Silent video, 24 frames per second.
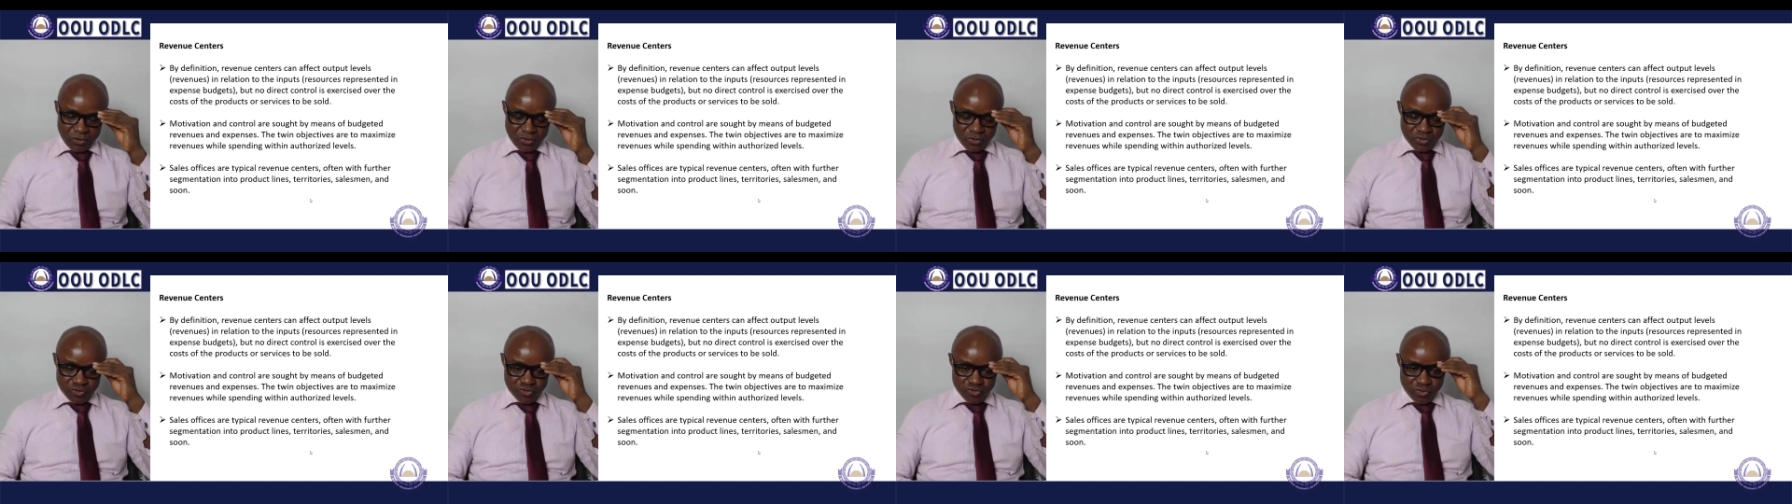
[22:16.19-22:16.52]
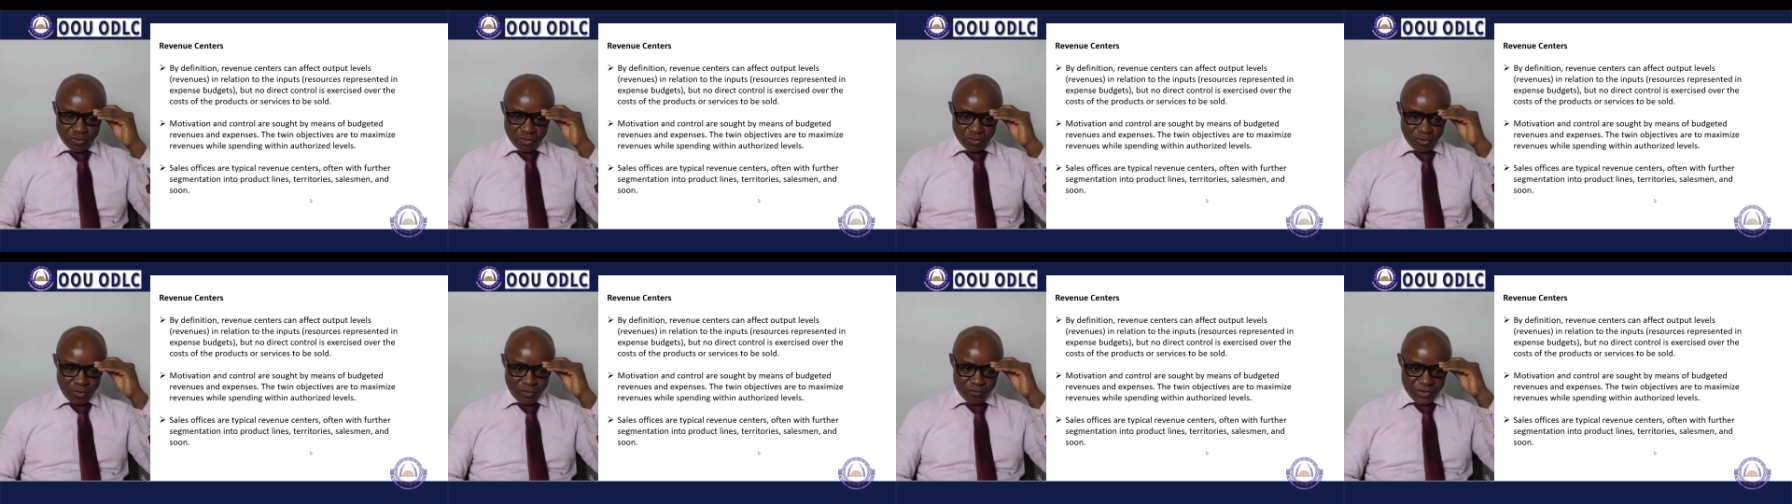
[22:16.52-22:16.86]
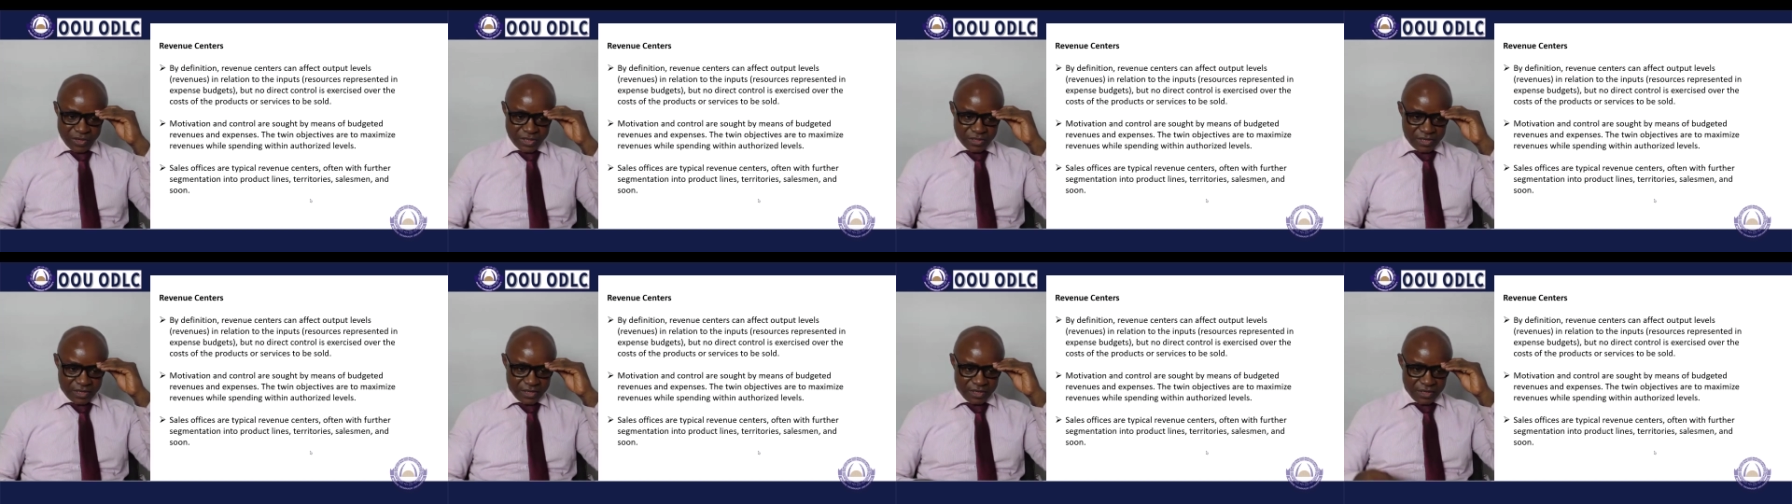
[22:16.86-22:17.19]
control
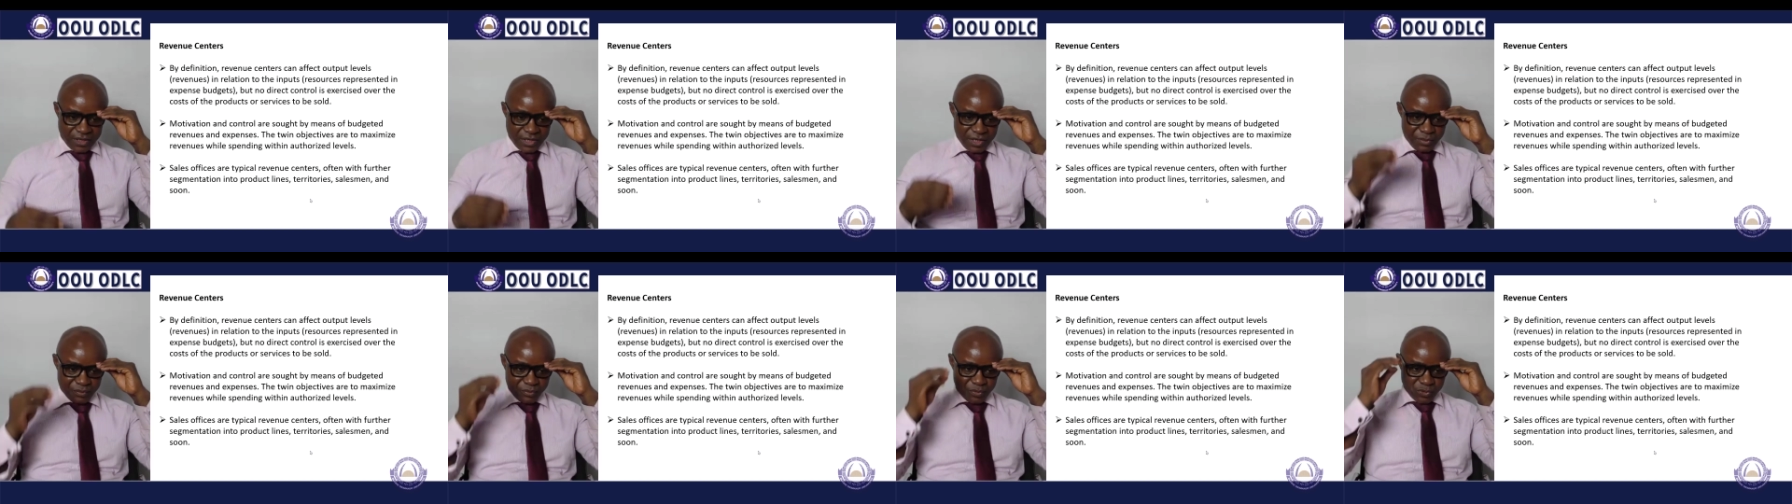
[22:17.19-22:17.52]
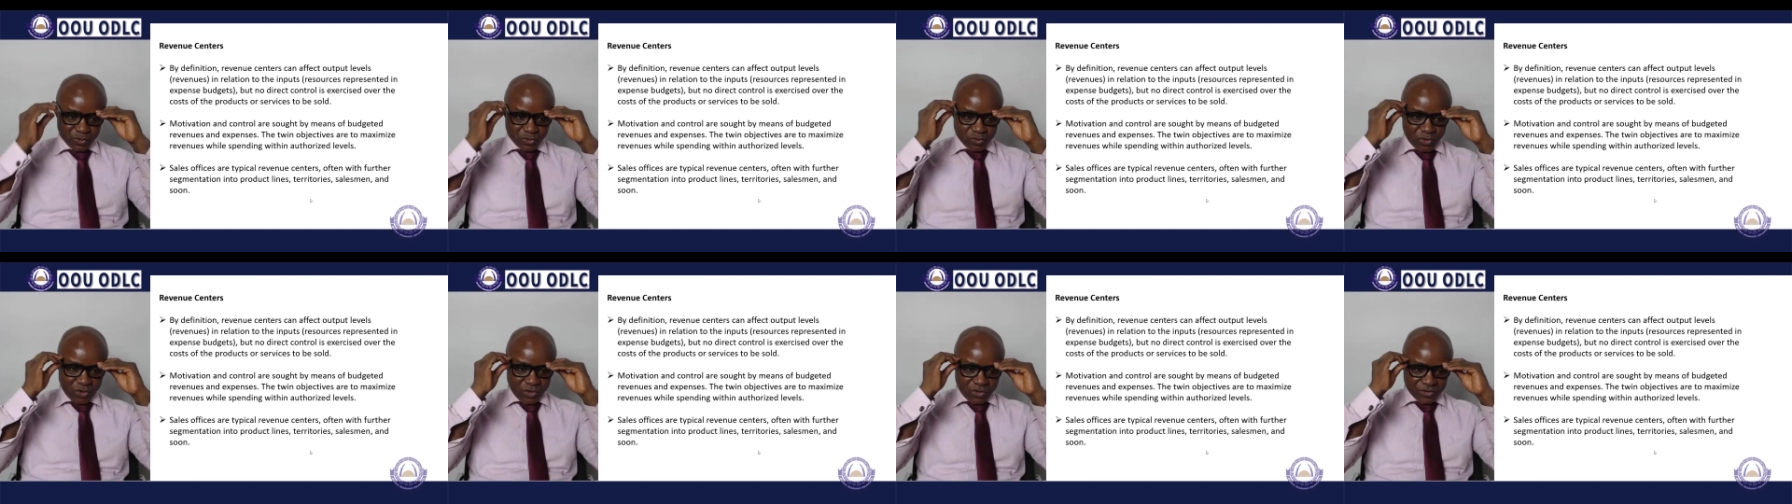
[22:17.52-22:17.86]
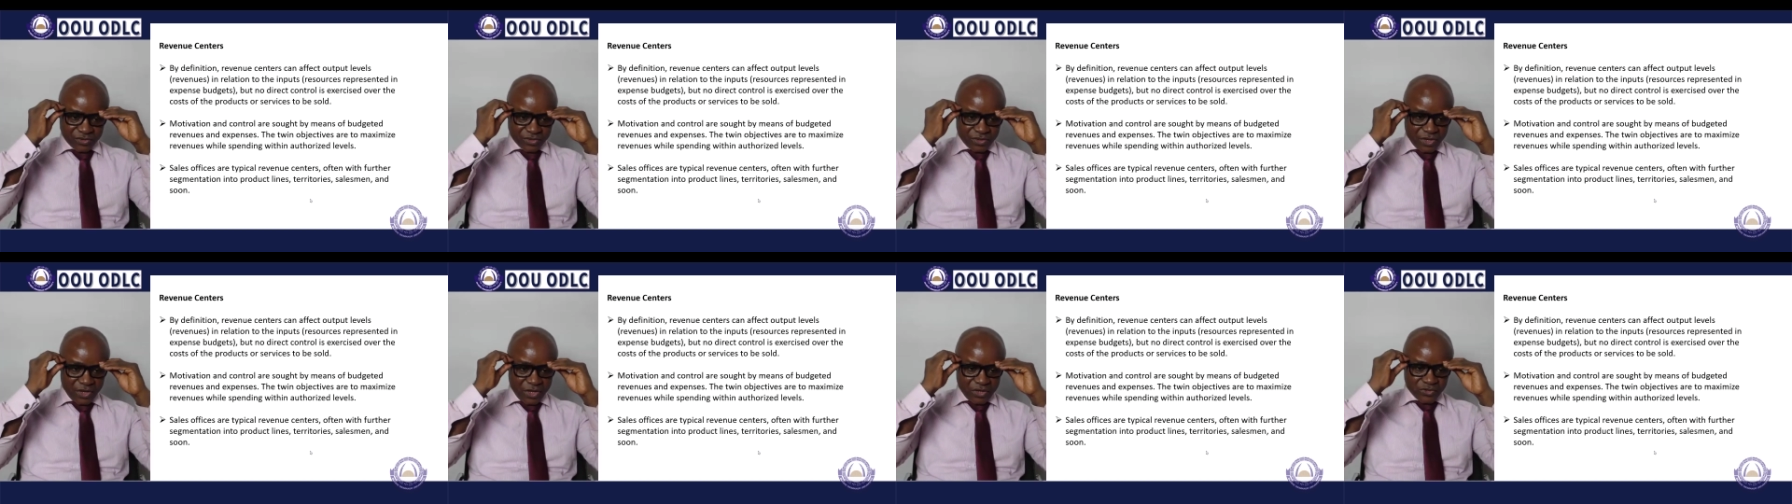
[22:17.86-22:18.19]
over the input
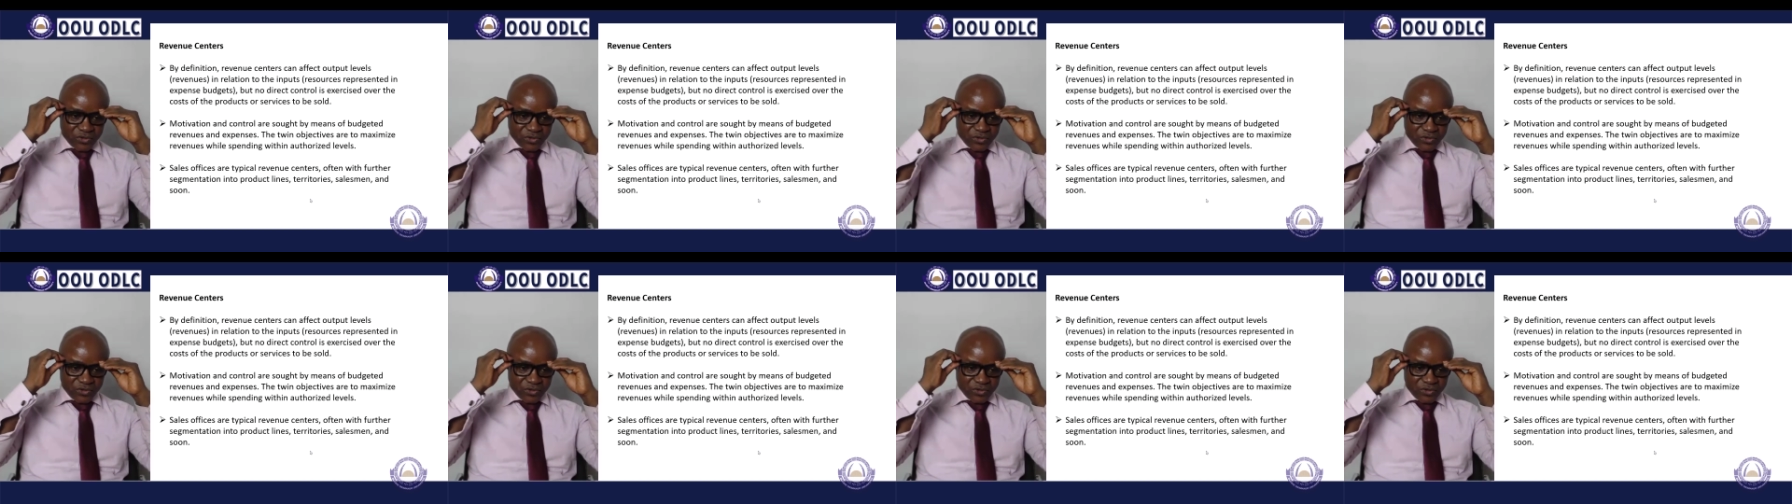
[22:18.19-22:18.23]
cost.